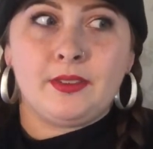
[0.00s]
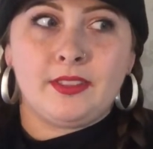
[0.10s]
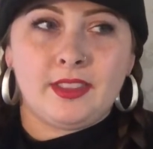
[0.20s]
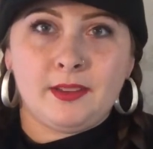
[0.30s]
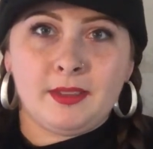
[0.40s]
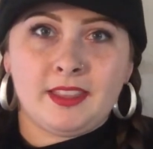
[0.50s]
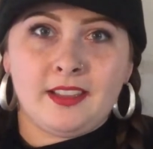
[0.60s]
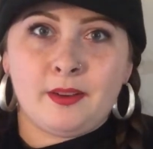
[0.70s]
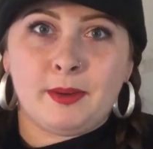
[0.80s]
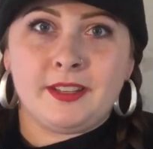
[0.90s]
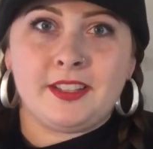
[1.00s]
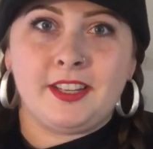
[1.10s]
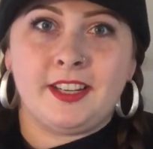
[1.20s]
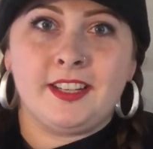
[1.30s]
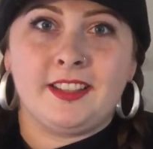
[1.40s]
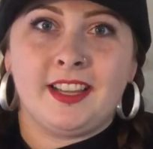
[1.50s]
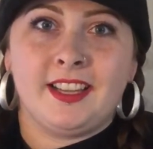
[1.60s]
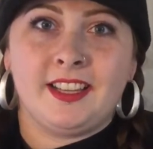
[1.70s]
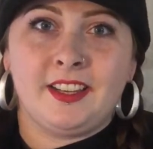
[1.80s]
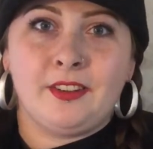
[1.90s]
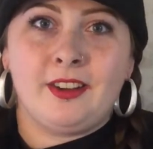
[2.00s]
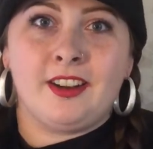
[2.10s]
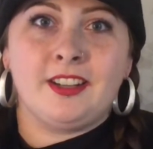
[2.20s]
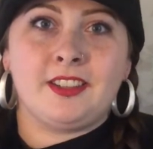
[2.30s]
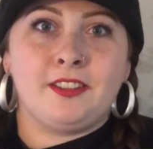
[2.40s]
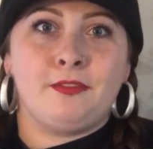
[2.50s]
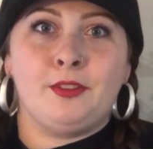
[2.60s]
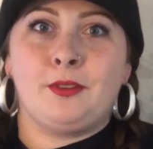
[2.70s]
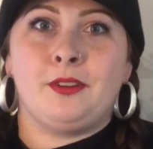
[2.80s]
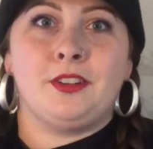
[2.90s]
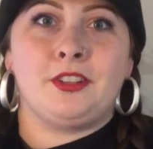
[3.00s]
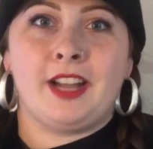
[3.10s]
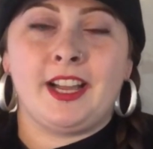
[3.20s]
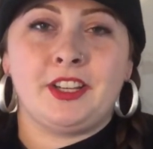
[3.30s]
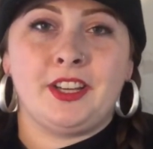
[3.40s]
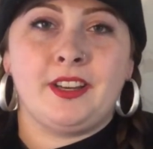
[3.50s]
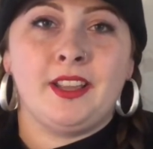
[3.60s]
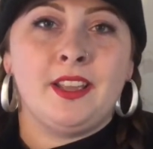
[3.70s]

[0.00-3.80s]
Think about the other parts of your yard that, you know, aren't the focal attraction.